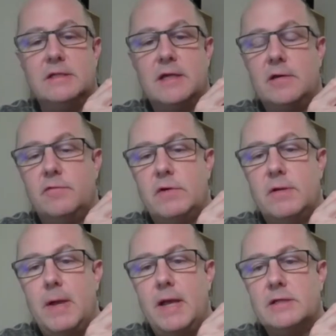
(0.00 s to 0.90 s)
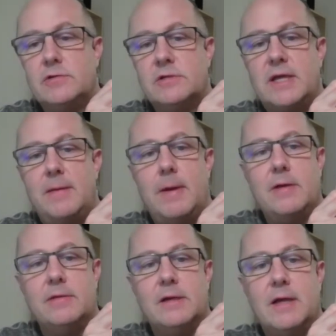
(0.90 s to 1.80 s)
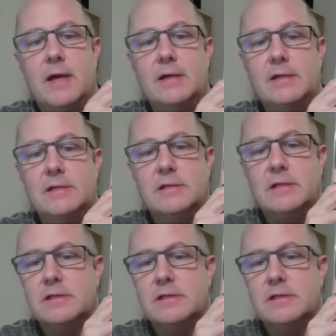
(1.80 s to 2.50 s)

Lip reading: sounding remasters came out in the 90s,